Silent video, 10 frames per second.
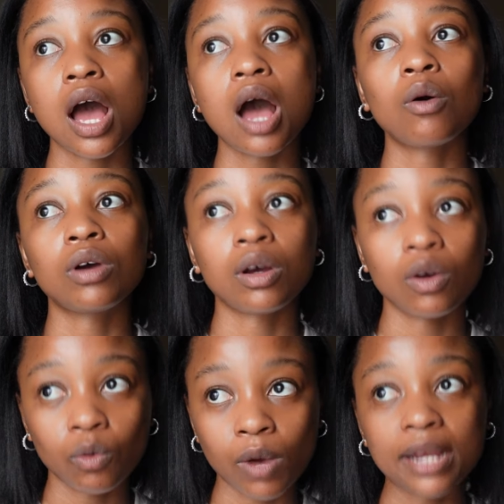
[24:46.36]
our
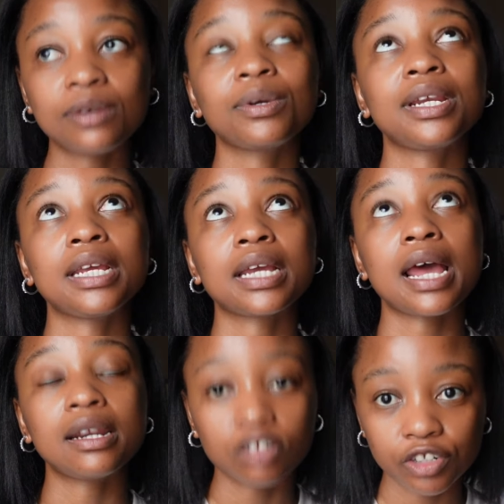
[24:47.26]
white wedding
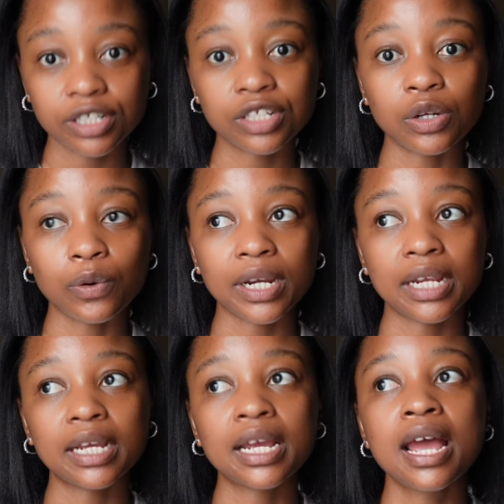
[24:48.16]
and our traditional
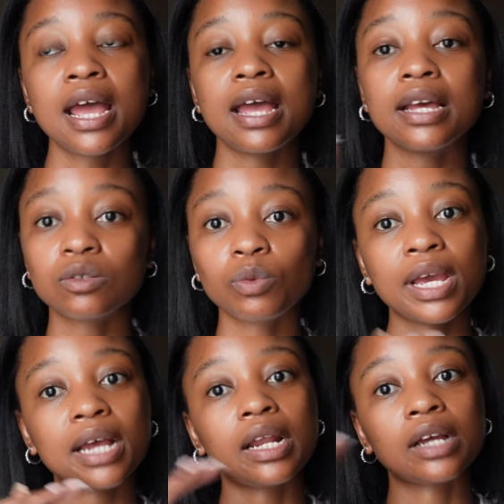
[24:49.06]
wedding is we
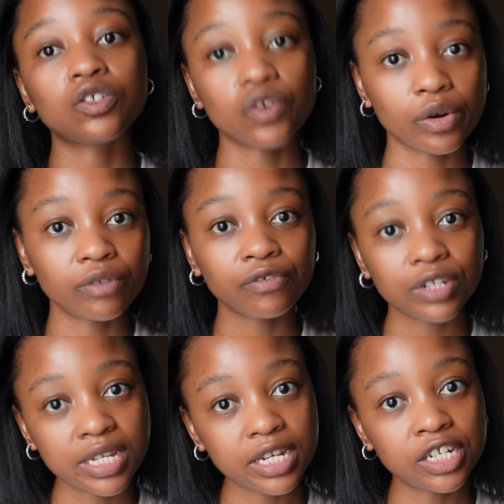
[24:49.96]
had like drone
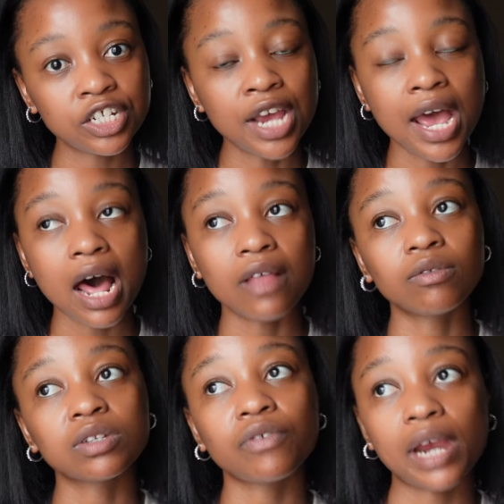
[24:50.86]
footage, and that
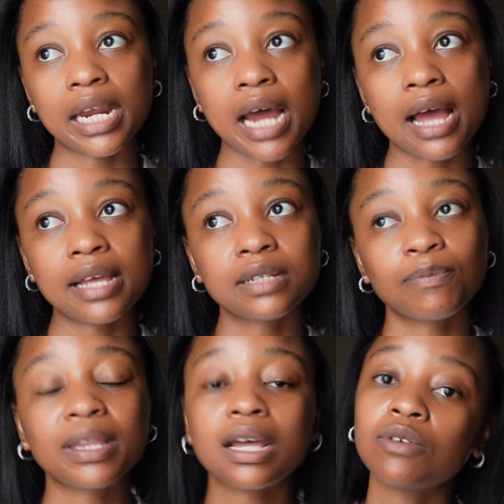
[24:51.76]
was very nice.
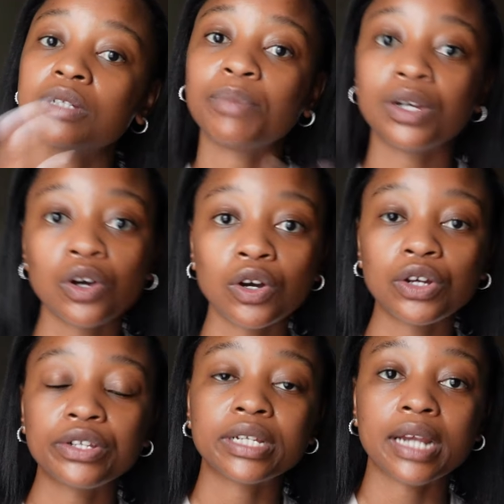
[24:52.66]
But that was
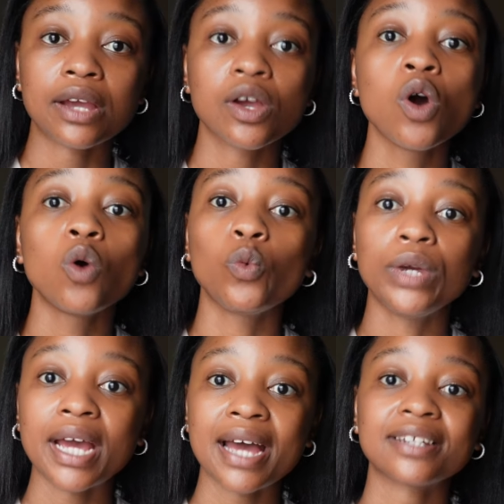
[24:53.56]
because like
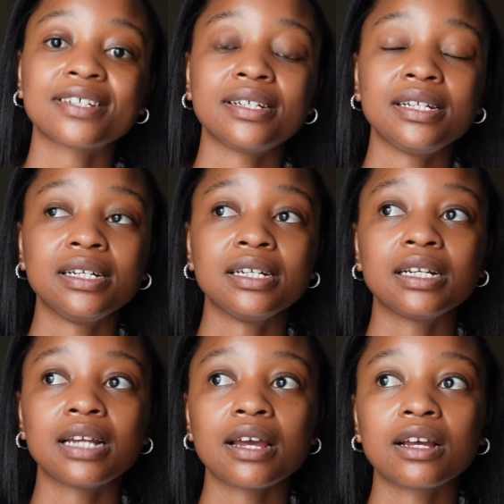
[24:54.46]
we actually,
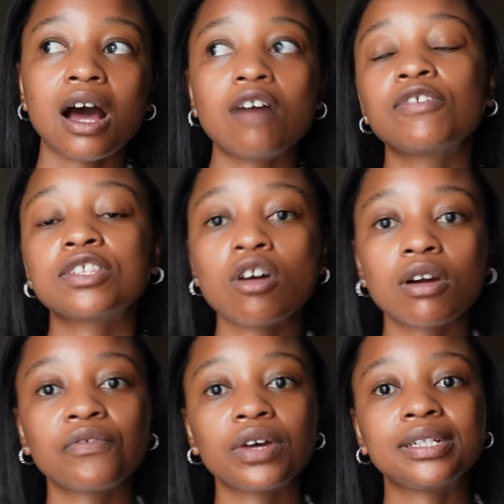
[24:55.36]
like, our
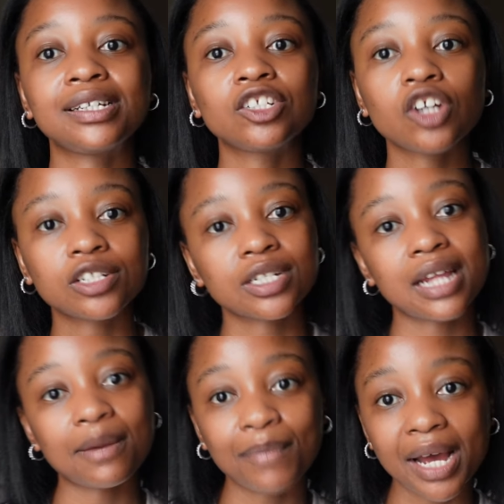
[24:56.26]
photographer didn't charge us
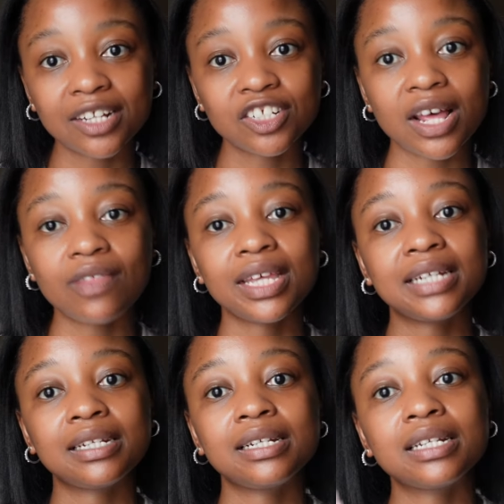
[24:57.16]
that much, and they
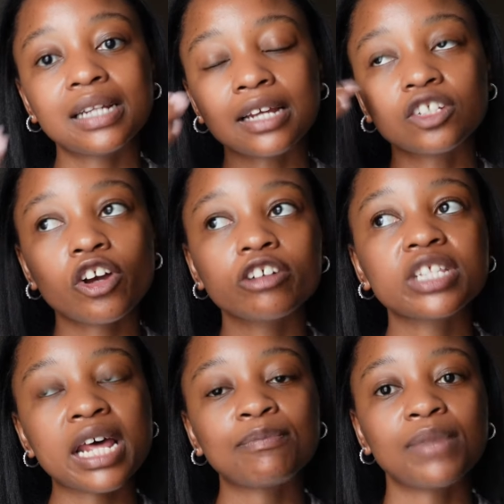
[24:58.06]
didn't like charge
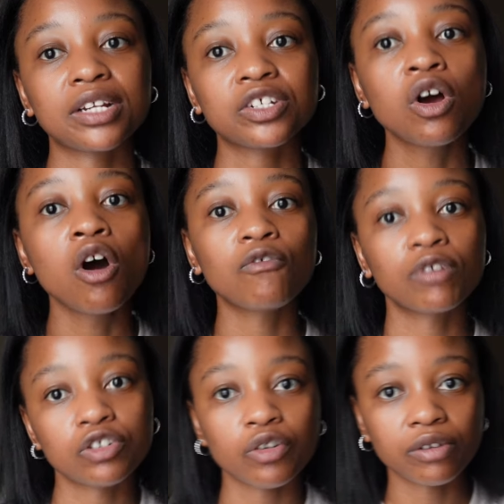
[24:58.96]
that much for
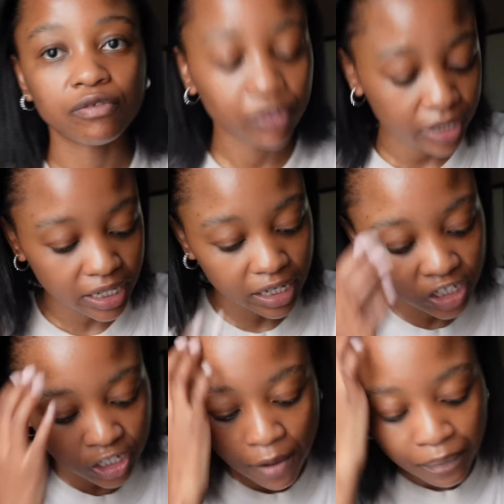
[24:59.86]
drone footage.